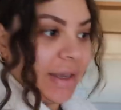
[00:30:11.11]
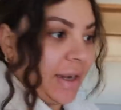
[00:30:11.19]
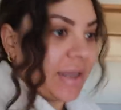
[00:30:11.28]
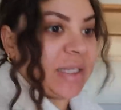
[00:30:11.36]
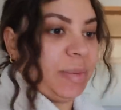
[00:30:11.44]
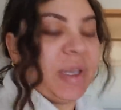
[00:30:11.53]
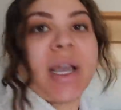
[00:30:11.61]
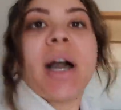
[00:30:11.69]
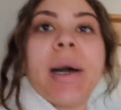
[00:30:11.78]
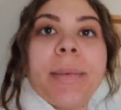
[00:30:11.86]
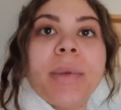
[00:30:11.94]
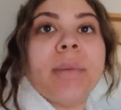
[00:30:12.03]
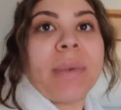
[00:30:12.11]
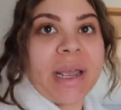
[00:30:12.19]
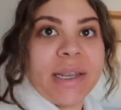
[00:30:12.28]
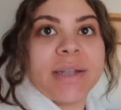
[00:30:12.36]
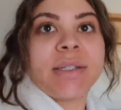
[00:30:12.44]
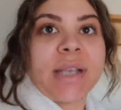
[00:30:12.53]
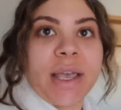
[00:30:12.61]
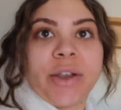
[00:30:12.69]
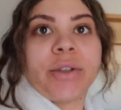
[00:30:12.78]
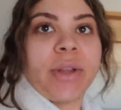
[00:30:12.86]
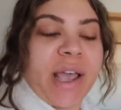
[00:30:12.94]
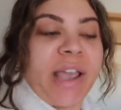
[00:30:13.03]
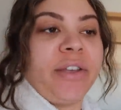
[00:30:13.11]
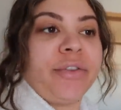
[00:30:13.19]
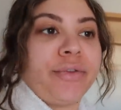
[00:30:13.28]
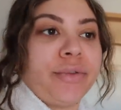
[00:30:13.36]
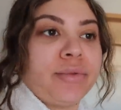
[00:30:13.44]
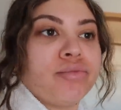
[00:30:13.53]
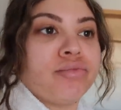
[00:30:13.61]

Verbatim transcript: It has become my entire life